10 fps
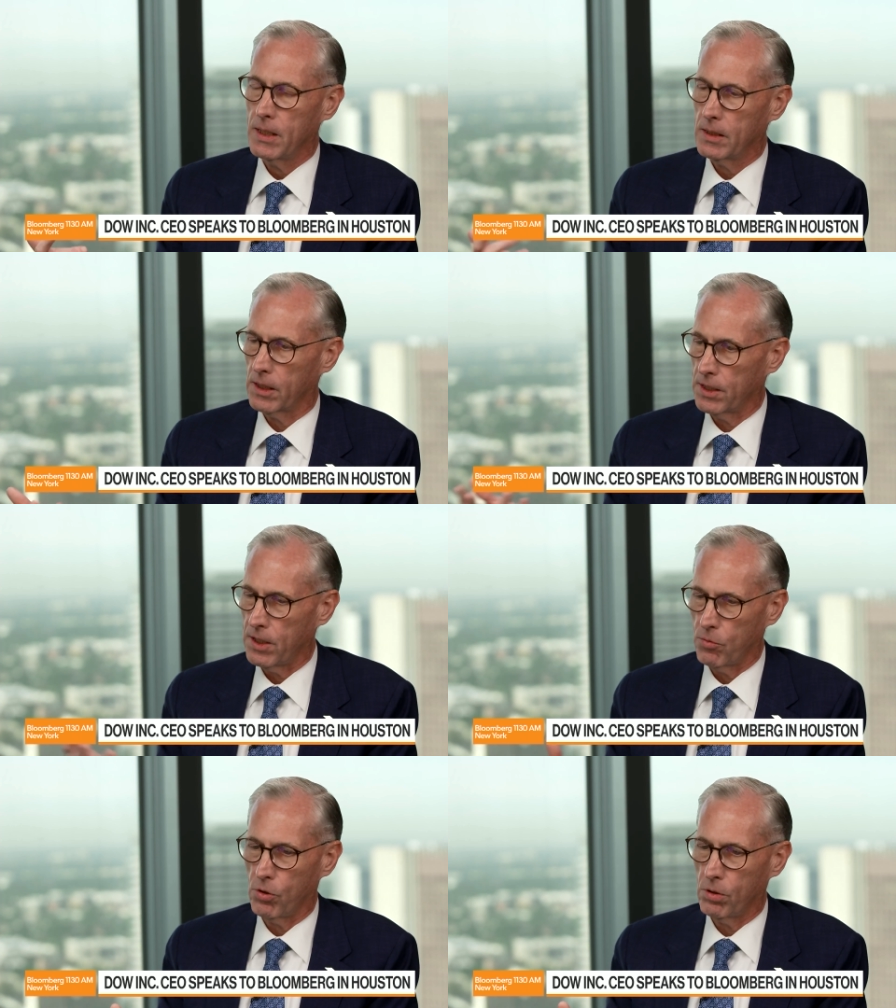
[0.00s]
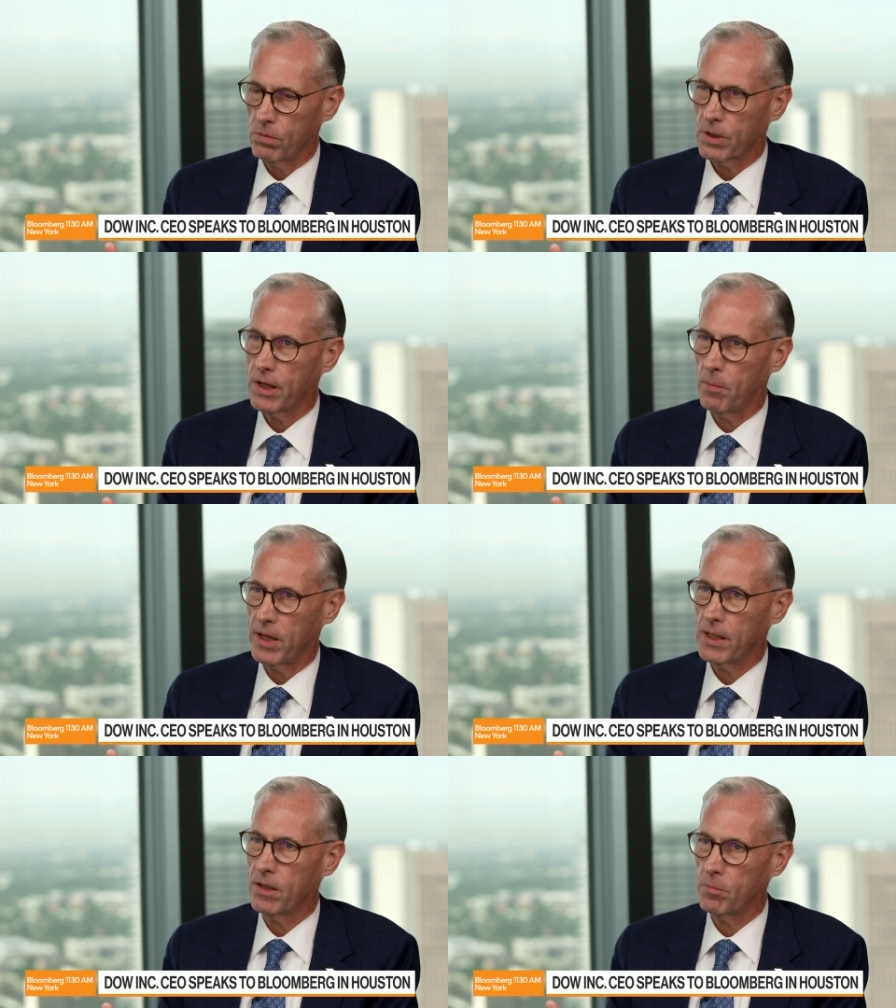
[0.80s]
Linde will come
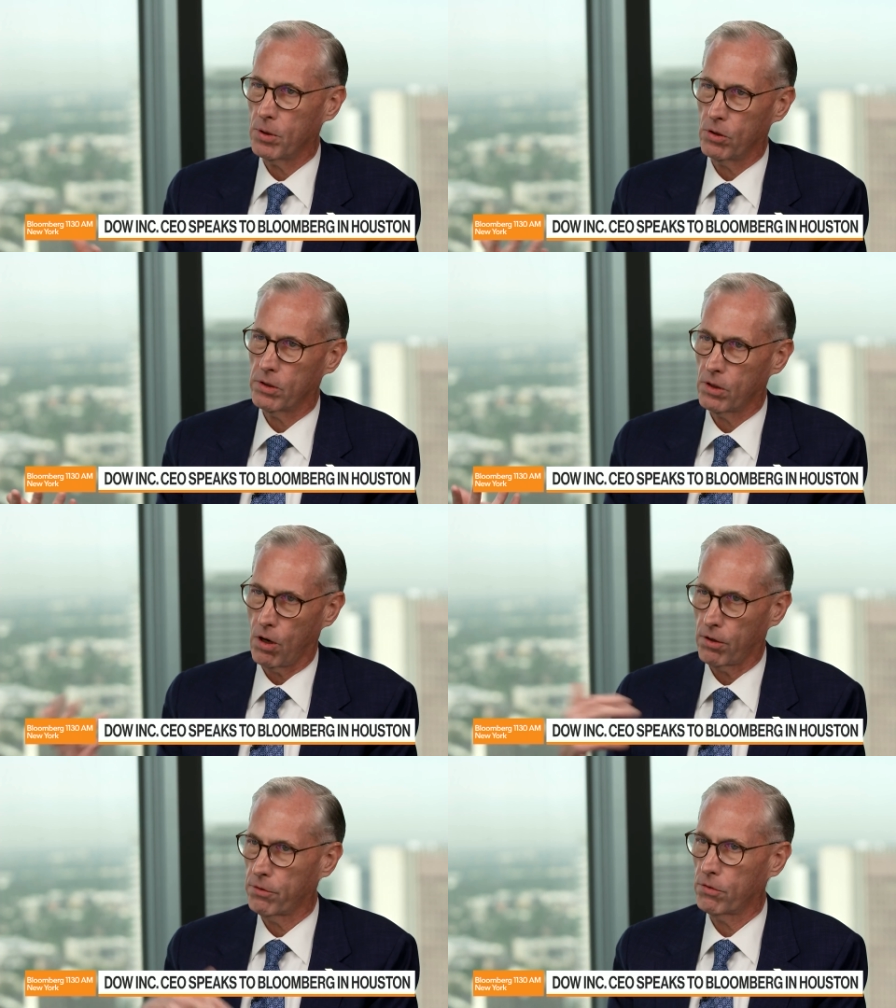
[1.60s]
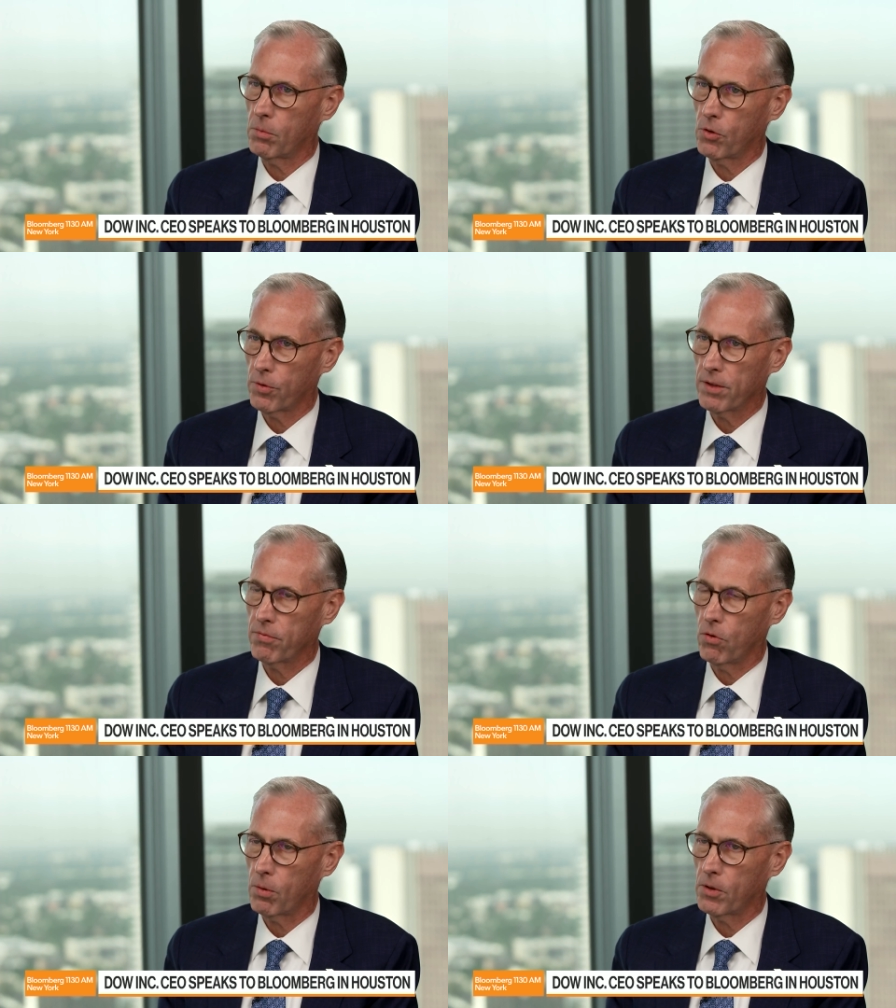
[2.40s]
in and build an autothermal
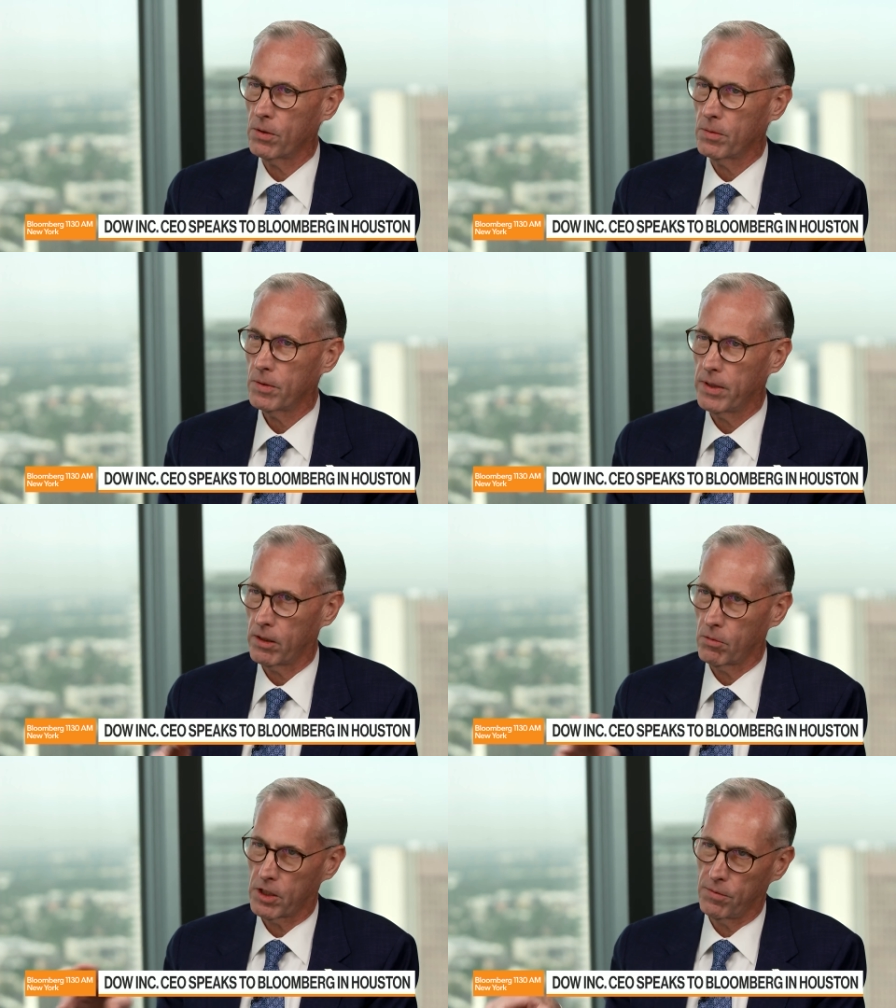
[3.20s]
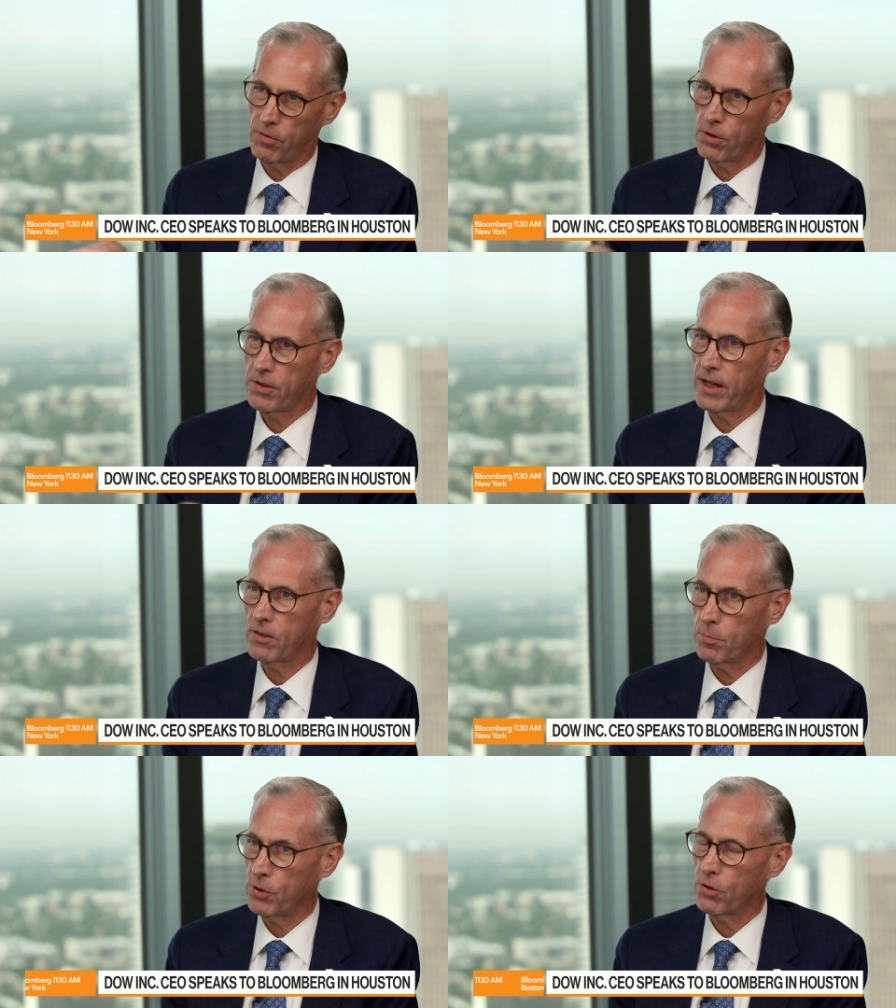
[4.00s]
reformer that'll convert that
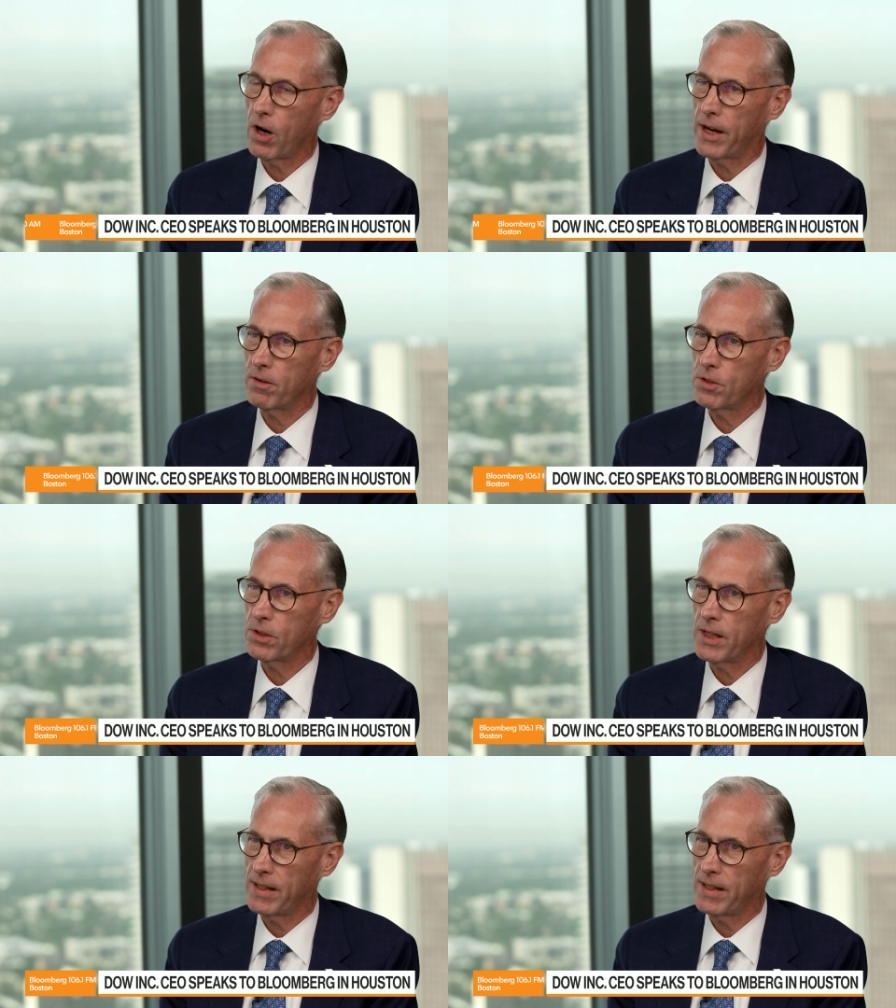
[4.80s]
to pure hydrogen,